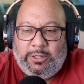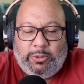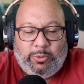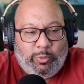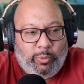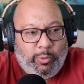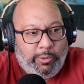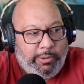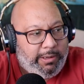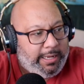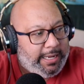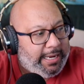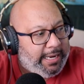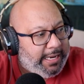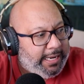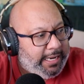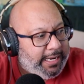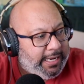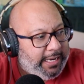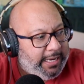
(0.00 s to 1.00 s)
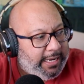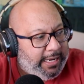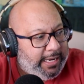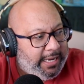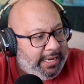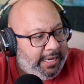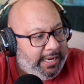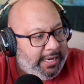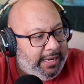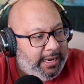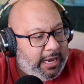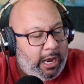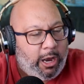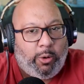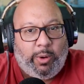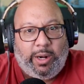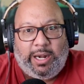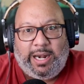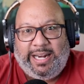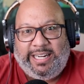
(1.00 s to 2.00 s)
We had,
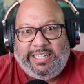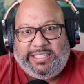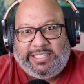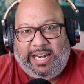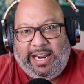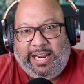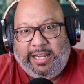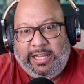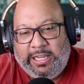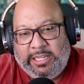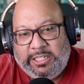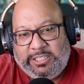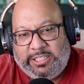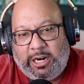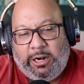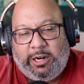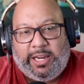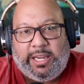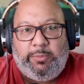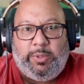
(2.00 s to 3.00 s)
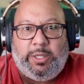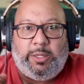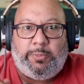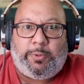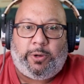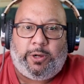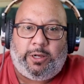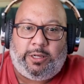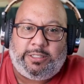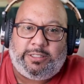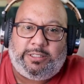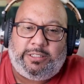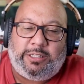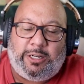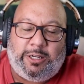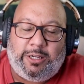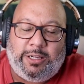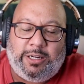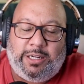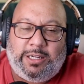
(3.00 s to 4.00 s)
what did I eat today? Turkey meatballs
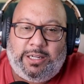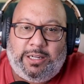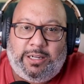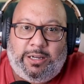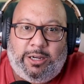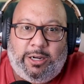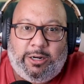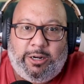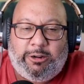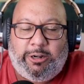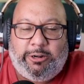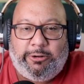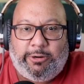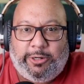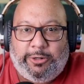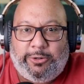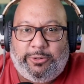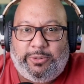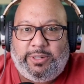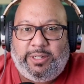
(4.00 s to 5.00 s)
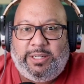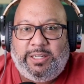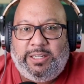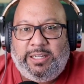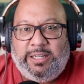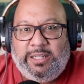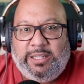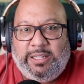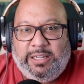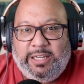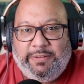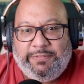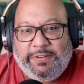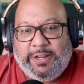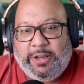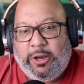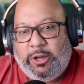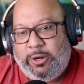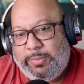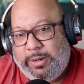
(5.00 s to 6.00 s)
on Hungry Root. If you
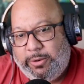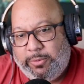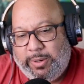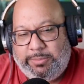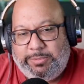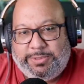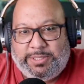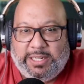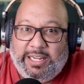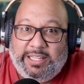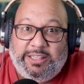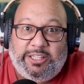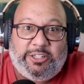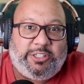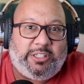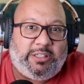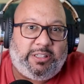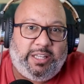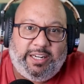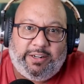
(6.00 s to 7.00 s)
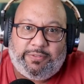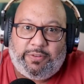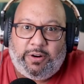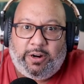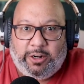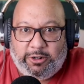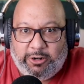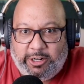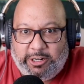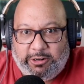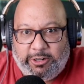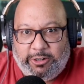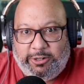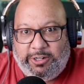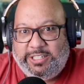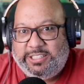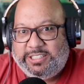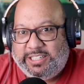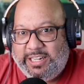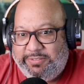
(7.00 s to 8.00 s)
go to my website, there's a link for Hungry Root
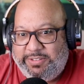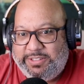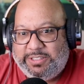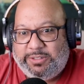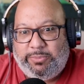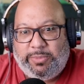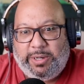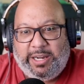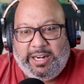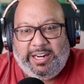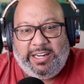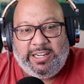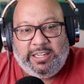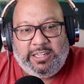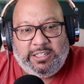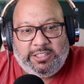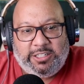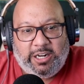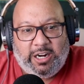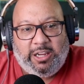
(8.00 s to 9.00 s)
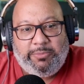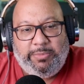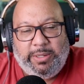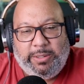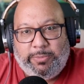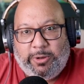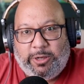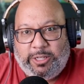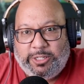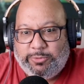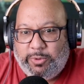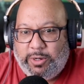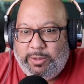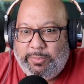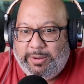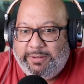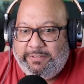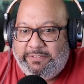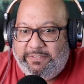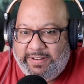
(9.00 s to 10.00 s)
and can save you some money. Turkey meatballs, one of
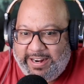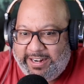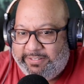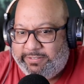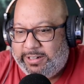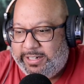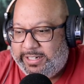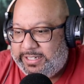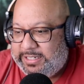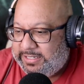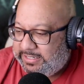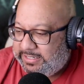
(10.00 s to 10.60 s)
my favorite.